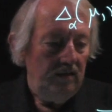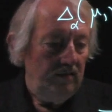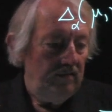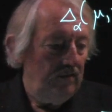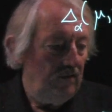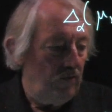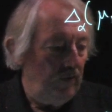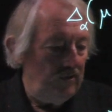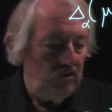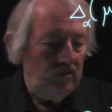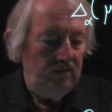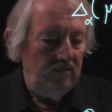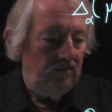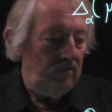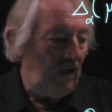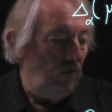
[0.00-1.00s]
the question
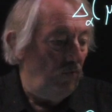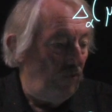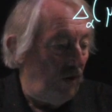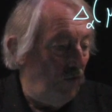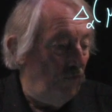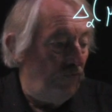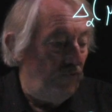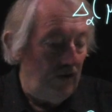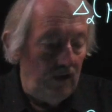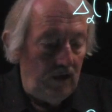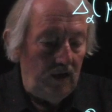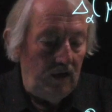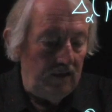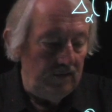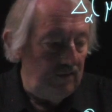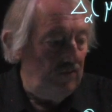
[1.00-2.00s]
is how far
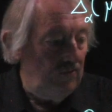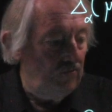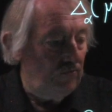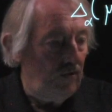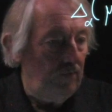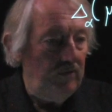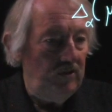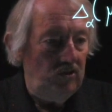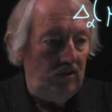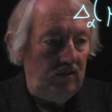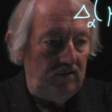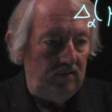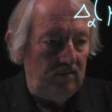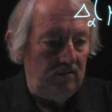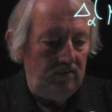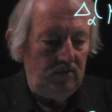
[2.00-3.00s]
are these from each
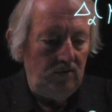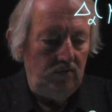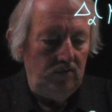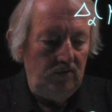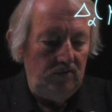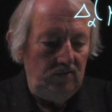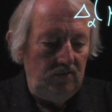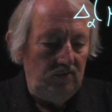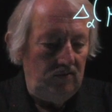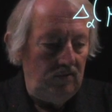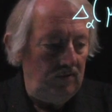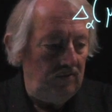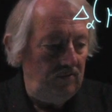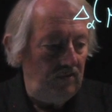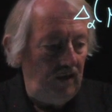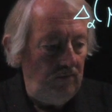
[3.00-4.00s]
other? So this is the
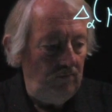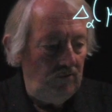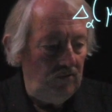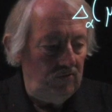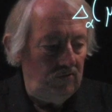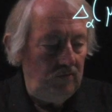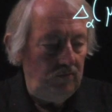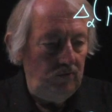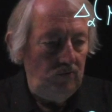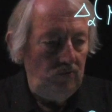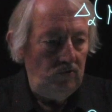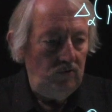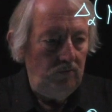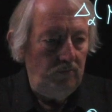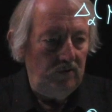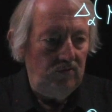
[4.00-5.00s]
same
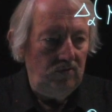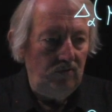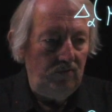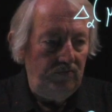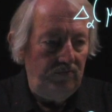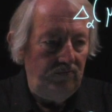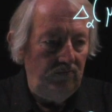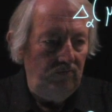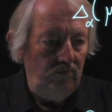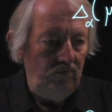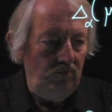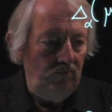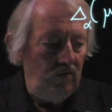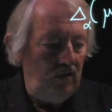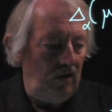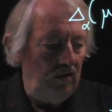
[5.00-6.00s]
distribution, but sort of
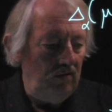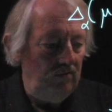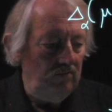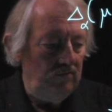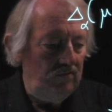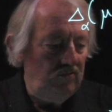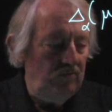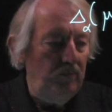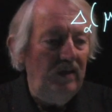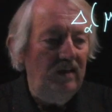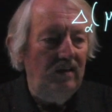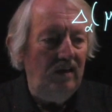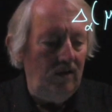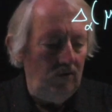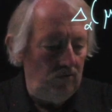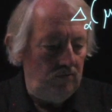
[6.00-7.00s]
smeared
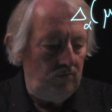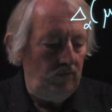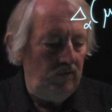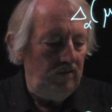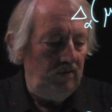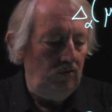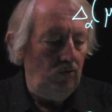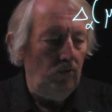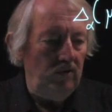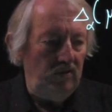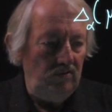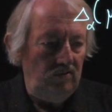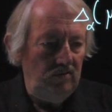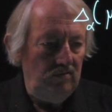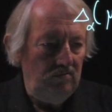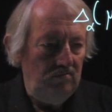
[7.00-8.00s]
out with the
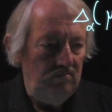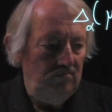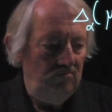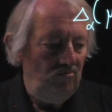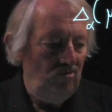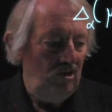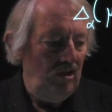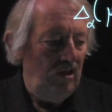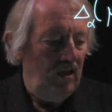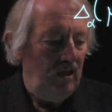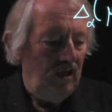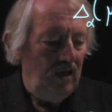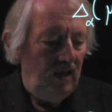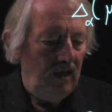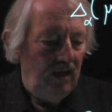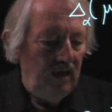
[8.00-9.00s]
noise.
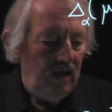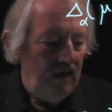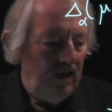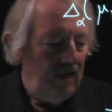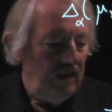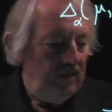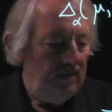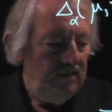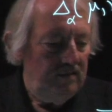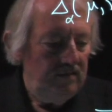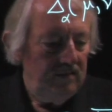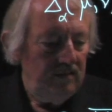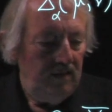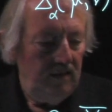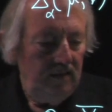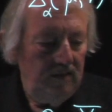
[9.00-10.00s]
And
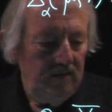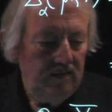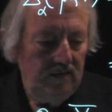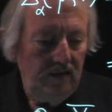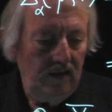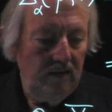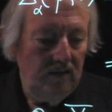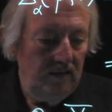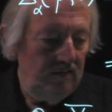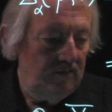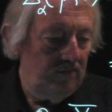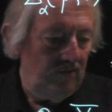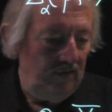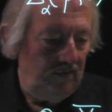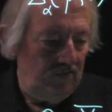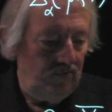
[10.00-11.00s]
then
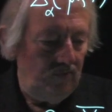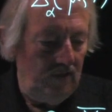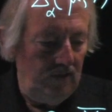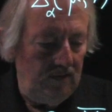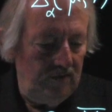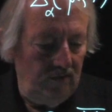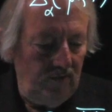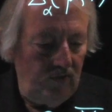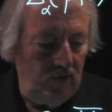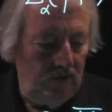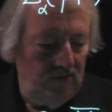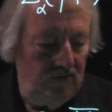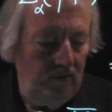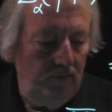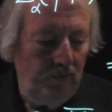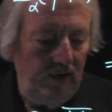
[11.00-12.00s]
it's a very
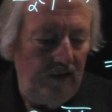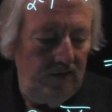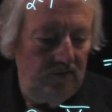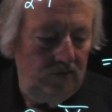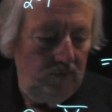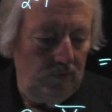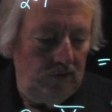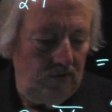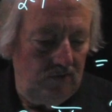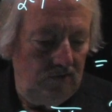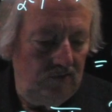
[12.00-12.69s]
simple estimate to